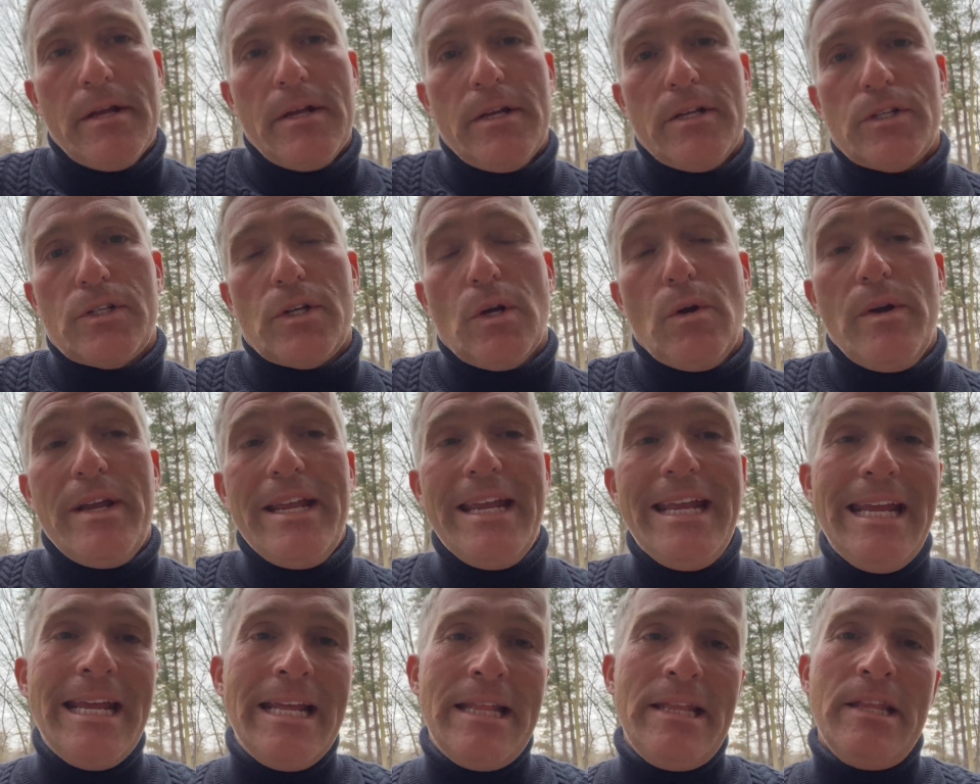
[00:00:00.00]
so
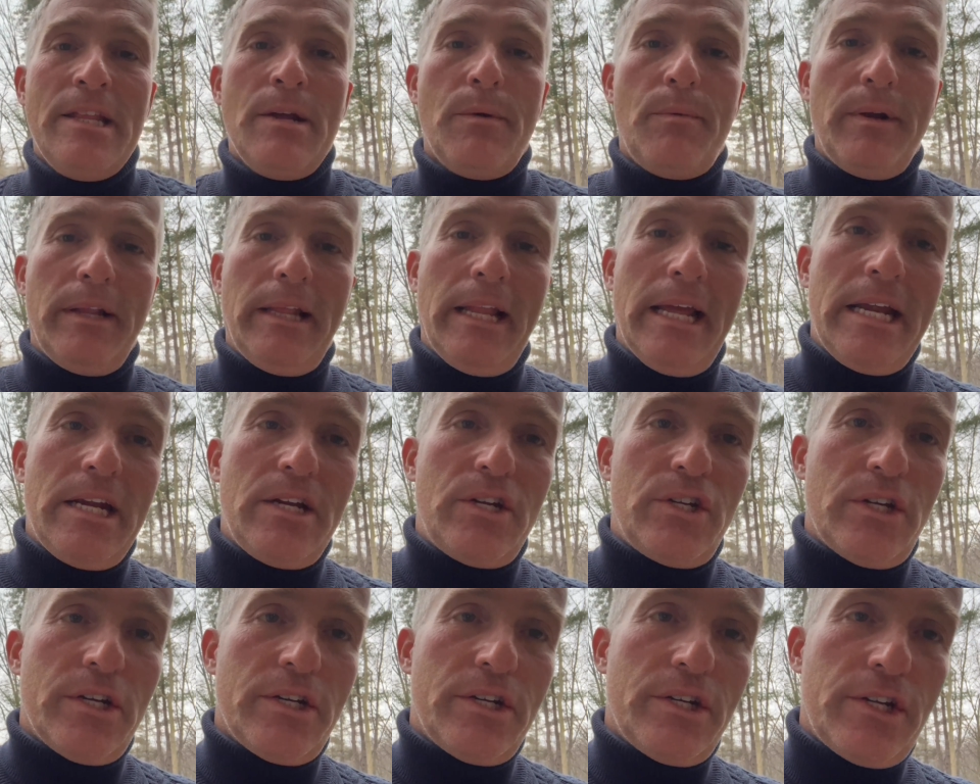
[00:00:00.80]
in the
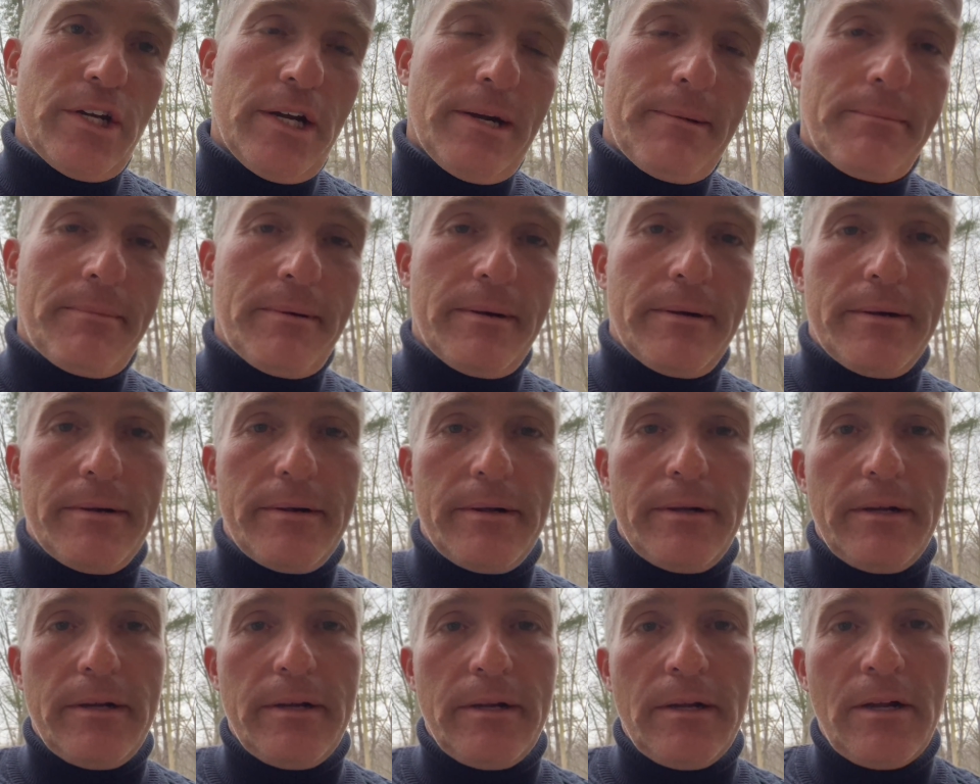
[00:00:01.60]
relationship
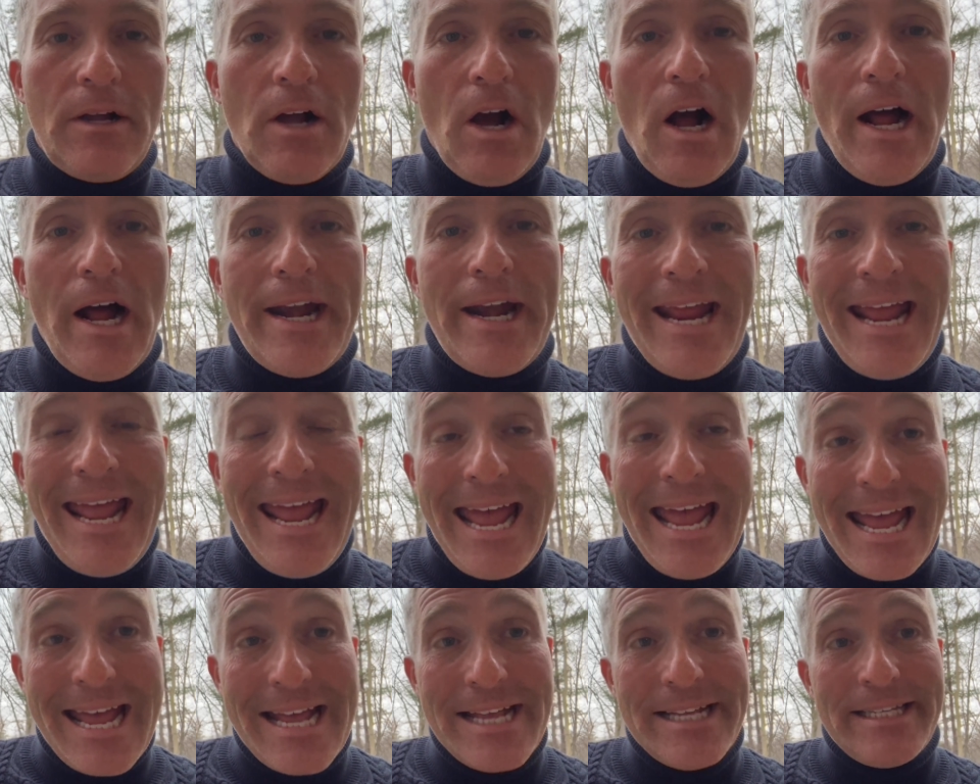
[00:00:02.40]
God
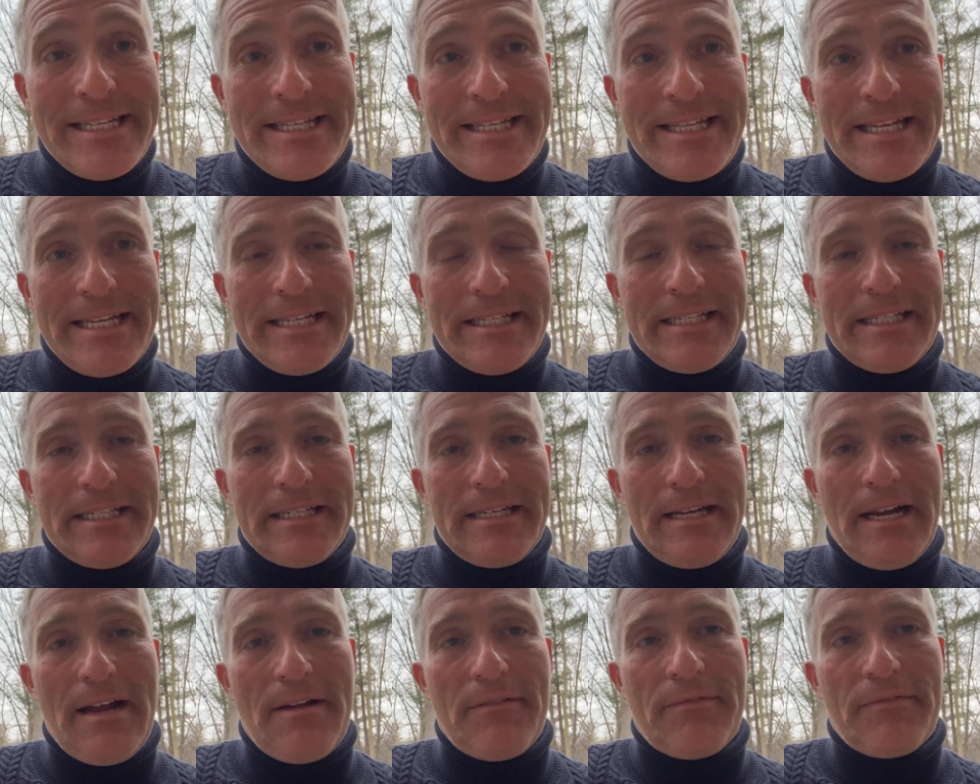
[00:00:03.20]
has this
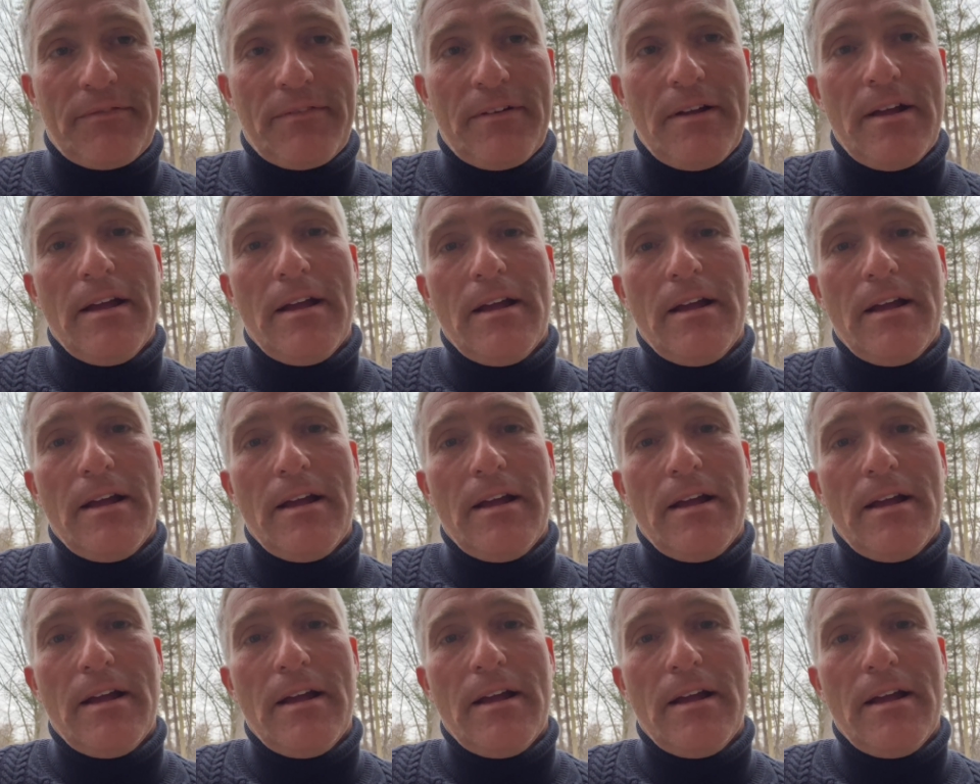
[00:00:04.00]
stuff